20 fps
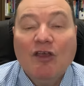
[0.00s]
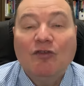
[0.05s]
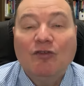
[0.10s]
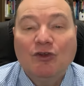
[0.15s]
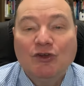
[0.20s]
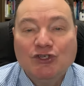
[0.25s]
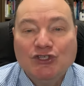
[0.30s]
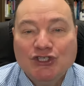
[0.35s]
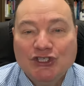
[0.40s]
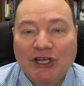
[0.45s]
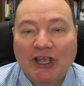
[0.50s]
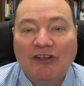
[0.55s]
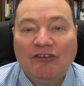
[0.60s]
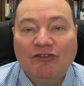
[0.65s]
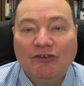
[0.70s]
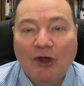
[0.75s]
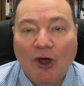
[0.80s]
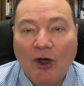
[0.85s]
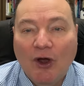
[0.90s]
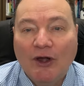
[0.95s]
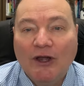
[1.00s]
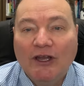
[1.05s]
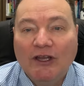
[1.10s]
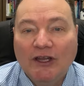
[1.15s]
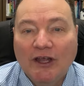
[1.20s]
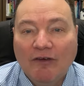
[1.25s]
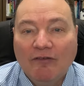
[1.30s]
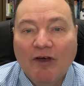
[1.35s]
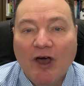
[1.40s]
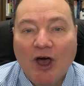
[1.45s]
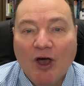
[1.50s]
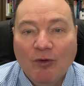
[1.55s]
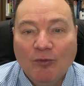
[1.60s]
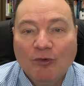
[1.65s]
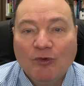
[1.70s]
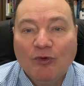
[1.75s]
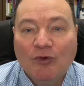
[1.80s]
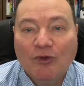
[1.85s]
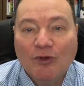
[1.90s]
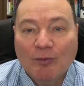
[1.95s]
There just aren't enough
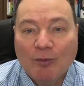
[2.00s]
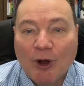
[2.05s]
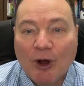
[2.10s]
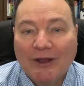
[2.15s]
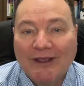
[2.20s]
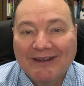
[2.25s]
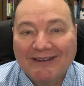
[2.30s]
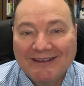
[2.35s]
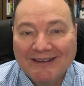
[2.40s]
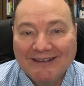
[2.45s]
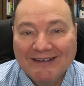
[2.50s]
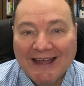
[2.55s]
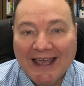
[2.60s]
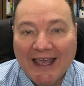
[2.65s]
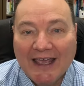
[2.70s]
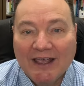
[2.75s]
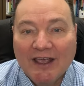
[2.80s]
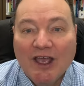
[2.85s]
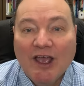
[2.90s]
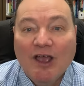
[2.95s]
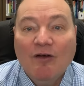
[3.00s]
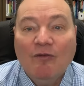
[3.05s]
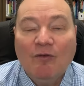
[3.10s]
homes on the market today